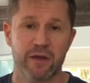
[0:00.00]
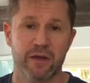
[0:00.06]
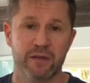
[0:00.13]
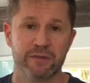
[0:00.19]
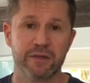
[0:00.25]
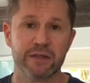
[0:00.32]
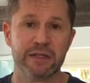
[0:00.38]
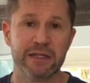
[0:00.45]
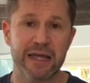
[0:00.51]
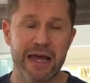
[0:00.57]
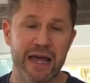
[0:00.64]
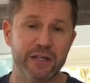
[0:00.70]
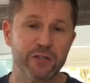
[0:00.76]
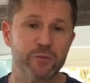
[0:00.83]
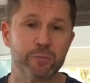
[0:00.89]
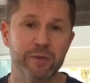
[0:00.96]
the
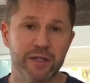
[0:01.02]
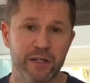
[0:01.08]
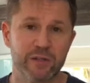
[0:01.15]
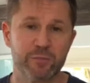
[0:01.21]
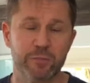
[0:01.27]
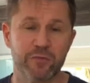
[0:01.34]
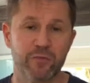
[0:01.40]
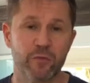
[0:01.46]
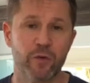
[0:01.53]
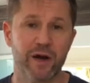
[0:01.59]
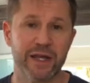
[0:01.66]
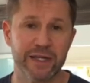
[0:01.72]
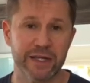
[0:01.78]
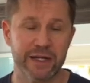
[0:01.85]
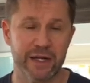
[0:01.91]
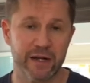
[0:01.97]
last minutes before I
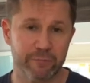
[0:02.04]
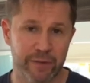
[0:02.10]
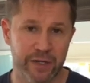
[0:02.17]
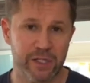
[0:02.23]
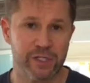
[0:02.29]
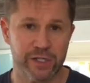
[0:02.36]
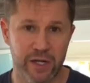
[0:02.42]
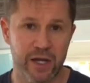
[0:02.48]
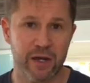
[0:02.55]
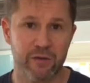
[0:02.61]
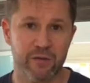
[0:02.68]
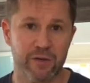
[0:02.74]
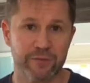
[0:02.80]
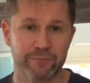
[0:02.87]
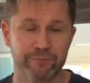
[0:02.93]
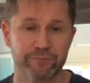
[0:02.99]
get out of my
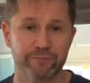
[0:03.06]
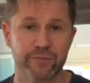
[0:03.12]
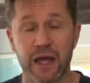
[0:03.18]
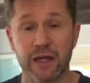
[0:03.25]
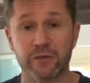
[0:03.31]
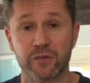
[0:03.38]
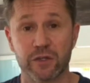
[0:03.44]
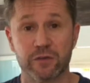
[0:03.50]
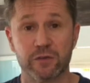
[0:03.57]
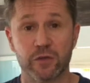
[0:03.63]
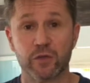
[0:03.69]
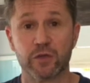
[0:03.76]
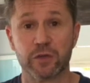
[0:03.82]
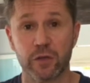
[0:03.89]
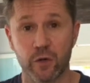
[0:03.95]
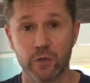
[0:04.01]
shower, I start to
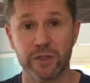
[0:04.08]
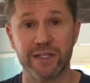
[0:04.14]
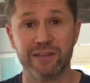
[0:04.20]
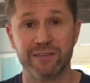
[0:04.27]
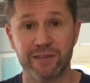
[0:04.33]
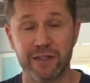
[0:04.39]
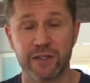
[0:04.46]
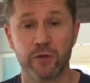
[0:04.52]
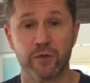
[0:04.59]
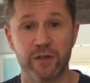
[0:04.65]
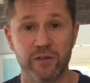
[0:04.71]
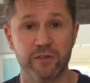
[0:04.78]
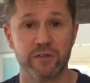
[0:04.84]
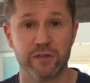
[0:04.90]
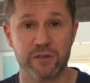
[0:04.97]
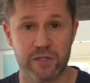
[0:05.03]
slowly decrease
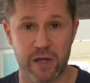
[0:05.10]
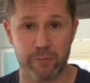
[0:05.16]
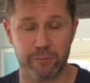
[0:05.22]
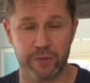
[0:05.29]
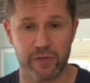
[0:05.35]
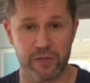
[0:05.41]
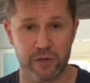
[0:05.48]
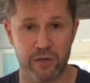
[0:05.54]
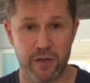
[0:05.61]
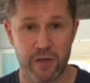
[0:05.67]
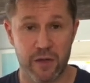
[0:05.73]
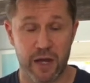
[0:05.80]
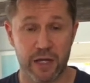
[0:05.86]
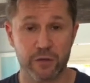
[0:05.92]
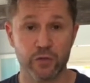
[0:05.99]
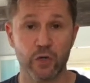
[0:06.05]
the temperature.
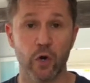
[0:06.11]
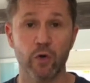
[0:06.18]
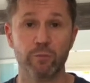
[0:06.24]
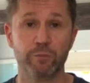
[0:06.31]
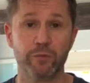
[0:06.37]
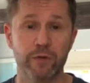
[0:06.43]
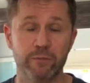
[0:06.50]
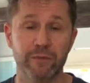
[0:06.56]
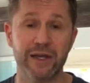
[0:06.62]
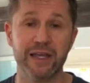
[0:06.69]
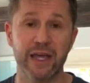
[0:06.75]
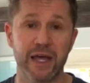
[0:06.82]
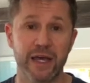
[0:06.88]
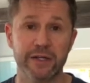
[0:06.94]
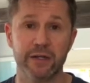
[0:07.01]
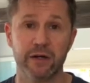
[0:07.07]
I don't put my
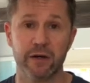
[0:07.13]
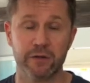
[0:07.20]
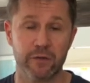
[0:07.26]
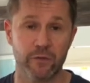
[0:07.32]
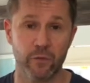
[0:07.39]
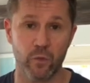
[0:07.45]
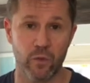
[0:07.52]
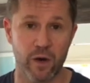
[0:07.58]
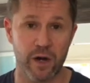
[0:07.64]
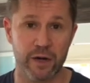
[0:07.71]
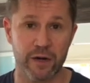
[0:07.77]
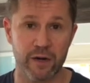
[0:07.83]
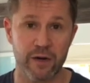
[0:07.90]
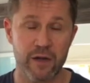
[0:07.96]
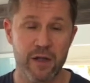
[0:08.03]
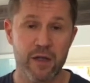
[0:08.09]
head under the
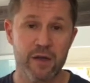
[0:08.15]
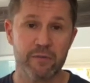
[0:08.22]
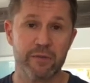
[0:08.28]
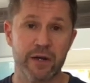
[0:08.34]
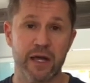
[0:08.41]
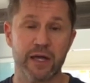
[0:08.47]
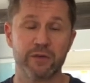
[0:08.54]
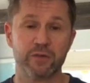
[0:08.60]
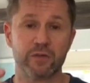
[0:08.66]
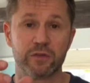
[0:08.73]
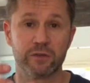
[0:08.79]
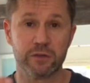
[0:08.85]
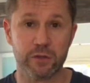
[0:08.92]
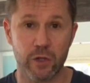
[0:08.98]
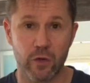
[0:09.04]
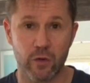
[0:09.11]
water, but I
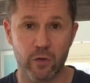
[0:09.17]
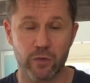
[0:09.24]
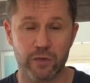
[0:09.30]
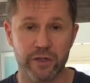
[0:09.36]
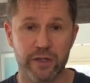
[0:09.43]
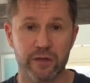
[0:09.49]
slowly